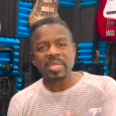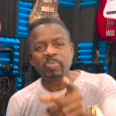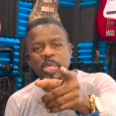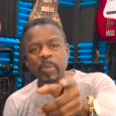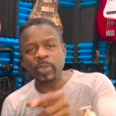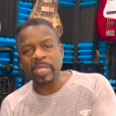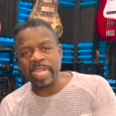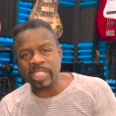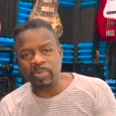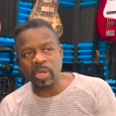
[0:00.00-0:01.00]
People
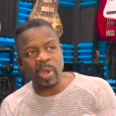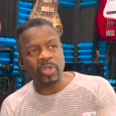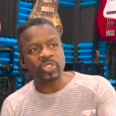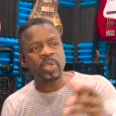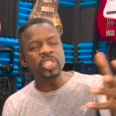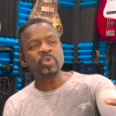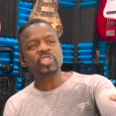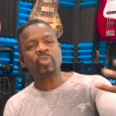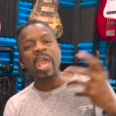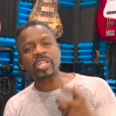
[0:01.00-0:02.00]
like to be around you, and you
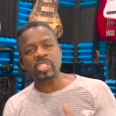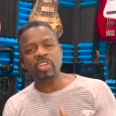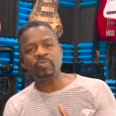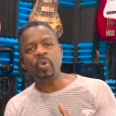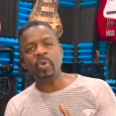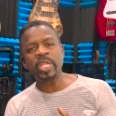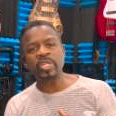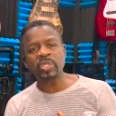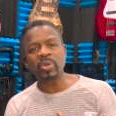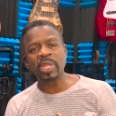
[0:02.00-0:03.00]
attract stuff more
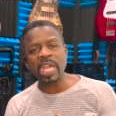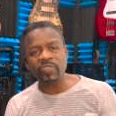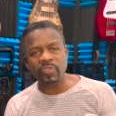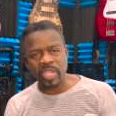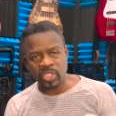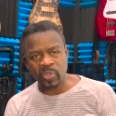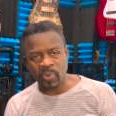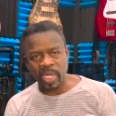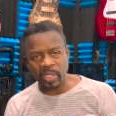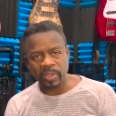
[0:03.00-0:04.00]
into your life as you
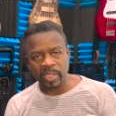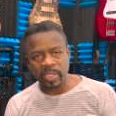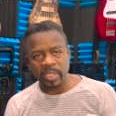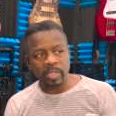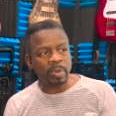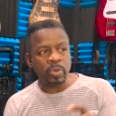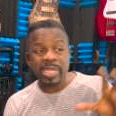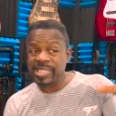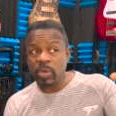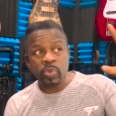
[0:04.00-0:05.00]
will. Remember what I
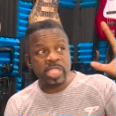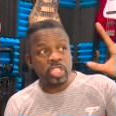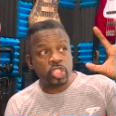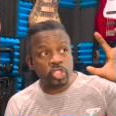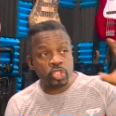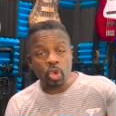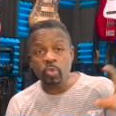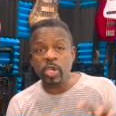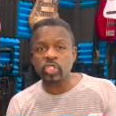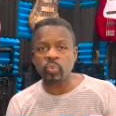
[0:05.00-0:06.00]
said? We did so
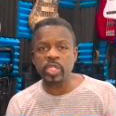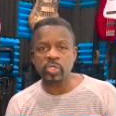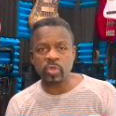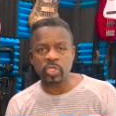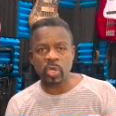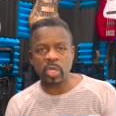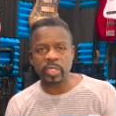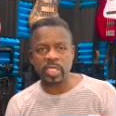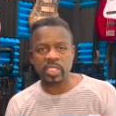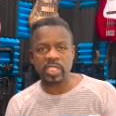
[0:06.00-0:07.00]
much research on
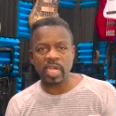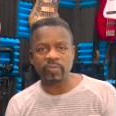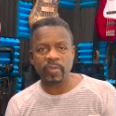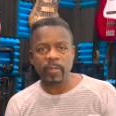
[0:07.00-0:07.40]
this stuff.